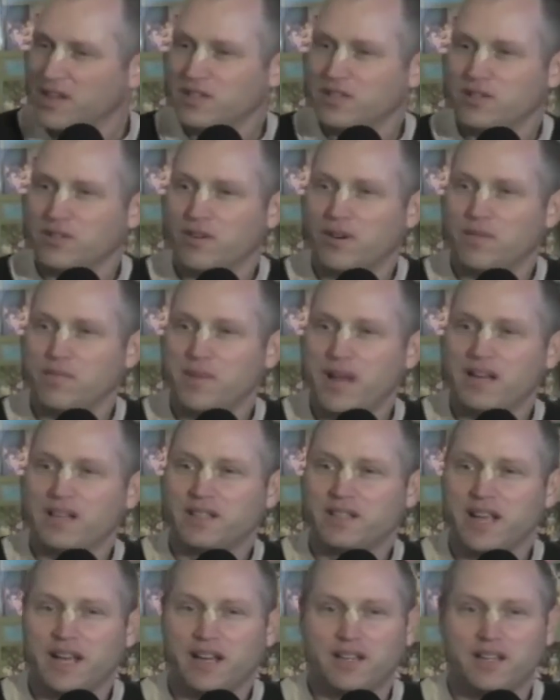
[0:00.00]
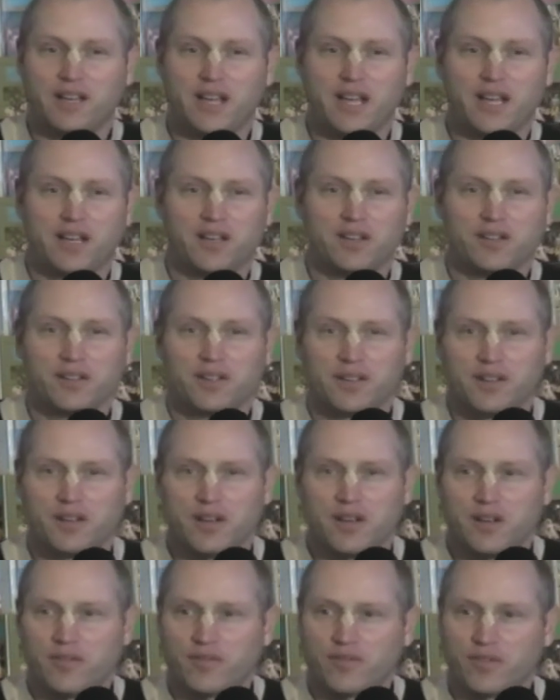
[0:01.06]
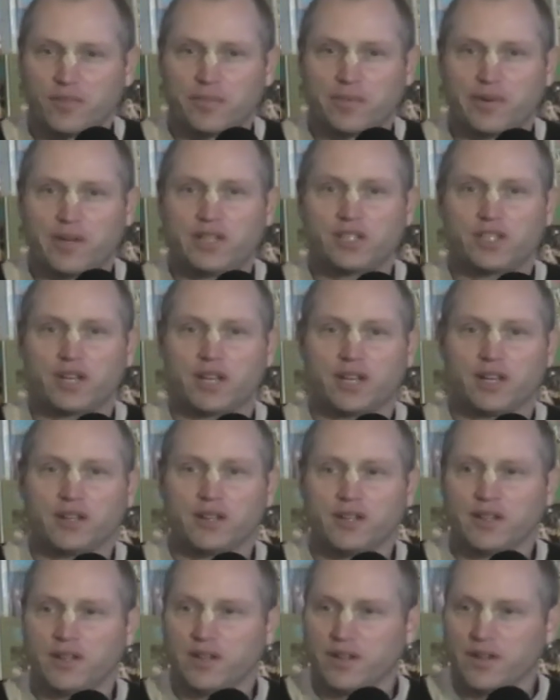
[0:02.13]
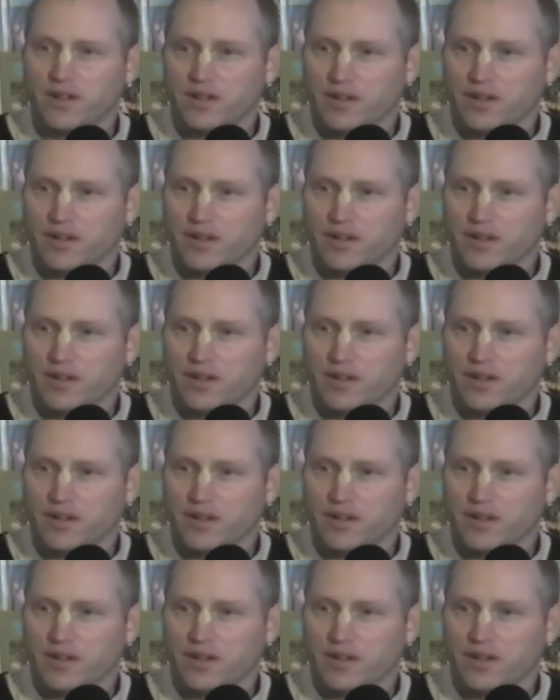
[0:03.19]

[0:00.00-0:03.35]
So our main technique for preaching